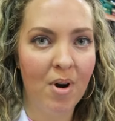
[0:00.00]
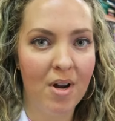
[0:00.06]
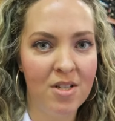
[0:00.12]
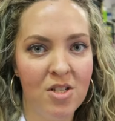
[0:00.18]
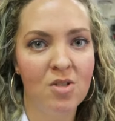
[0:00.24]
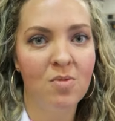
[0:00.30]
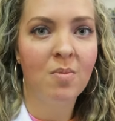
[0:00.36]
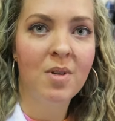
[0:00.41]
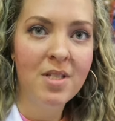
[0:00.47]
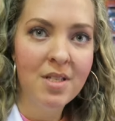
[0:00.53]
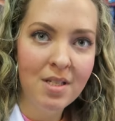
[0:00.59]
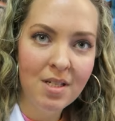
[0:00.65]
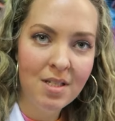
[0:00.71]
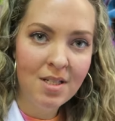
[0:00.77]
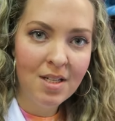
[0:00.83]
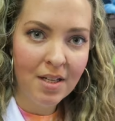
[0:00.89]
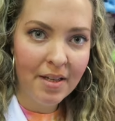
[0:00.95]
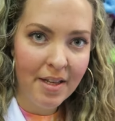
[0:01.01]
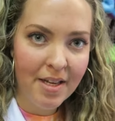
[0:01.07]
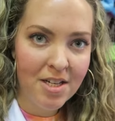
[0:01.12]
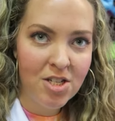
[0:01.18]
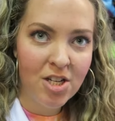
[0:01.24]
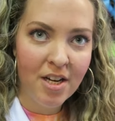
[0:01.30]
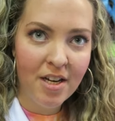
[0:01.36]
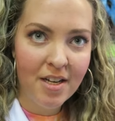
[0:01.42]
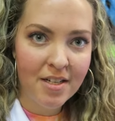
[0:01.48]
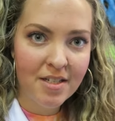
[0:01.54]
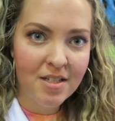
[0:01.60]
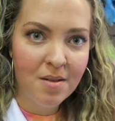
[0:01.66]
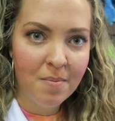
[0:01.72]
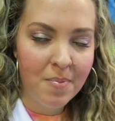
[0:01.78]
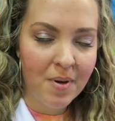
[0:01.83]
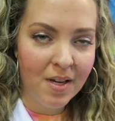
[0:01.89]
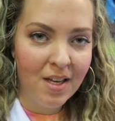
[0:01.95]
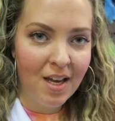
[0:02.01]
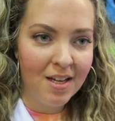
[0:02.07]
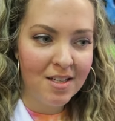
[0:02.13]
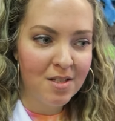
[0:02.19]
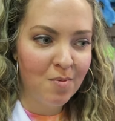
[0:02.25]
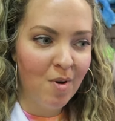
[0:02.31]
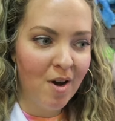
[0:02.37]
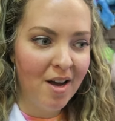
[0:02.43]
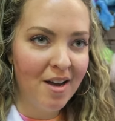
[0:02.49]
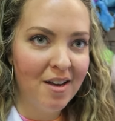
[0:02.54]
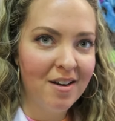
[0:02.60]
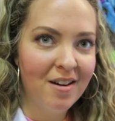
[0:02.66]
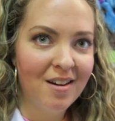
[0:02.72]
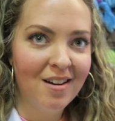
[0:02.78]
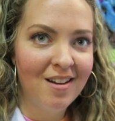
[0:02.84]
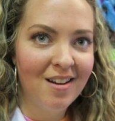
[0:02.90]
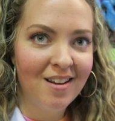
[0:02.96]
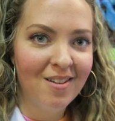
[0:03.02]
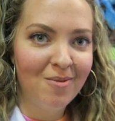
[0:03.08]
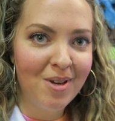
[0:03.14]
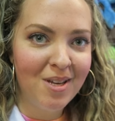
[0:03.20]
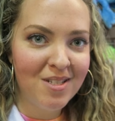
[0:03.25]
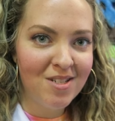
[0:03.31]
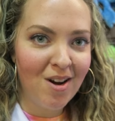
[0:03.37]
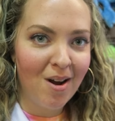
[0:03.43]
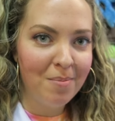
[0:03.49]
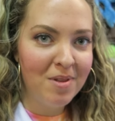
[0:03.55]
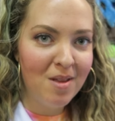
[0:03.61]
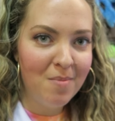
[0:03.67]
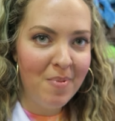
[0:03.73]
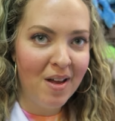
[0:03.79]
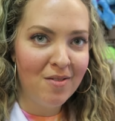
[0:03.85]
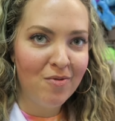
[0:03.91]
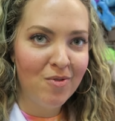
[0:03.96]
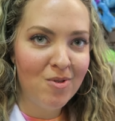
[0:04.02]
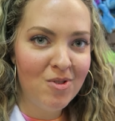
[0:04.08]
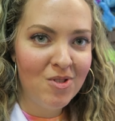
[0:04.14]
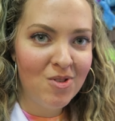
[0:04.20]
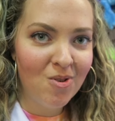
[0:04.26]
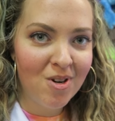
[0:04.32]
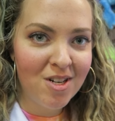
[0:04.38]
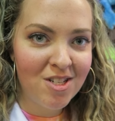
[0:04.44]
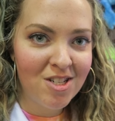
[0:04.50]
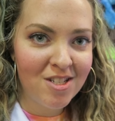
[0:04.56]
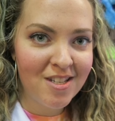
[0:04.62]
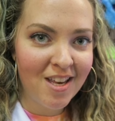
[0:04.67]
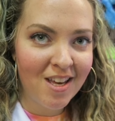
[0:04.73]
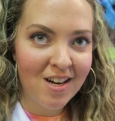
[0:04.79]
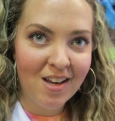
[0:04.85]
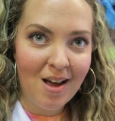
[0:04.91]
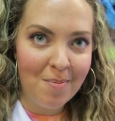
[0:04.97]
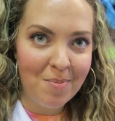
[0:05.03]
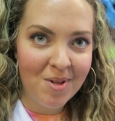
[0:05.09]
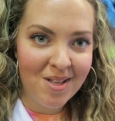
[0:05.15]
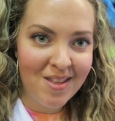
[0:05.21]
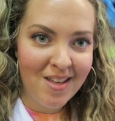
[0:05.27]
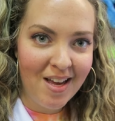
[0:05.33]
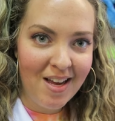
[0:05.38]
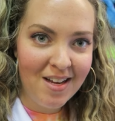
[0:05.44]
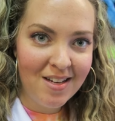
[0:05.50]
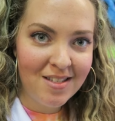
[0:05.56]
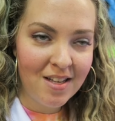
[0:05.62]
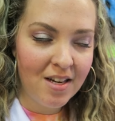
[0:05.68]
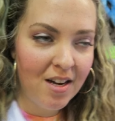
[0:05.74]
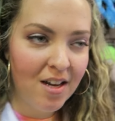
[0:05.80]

Brunch was delicious, but guess what? We stopped in the pet food store to just get a couple of things